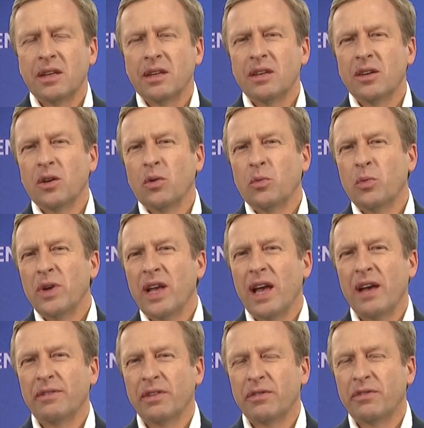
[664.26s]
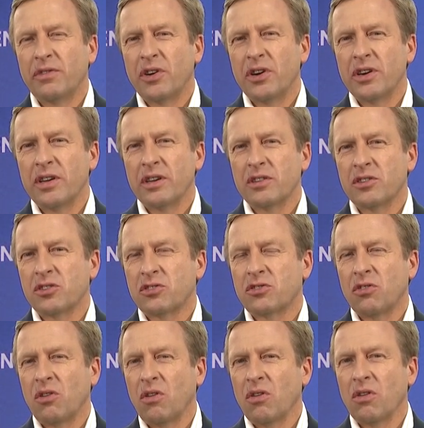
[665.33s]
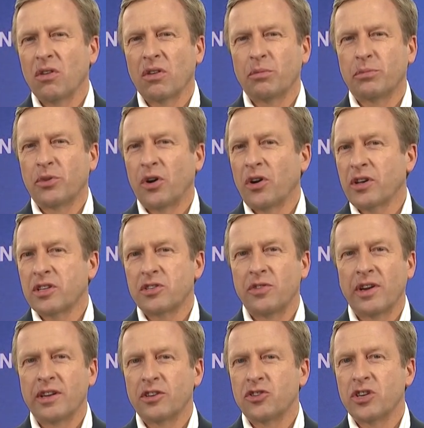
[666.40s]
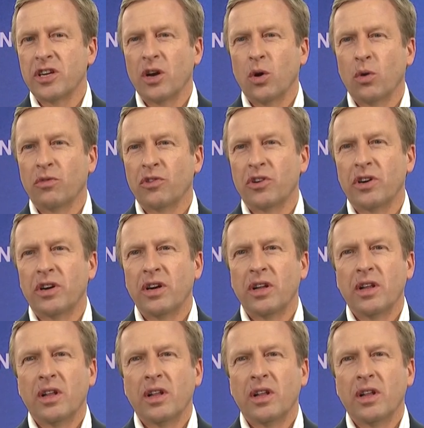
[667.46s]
You know, we have a very strong product strategy over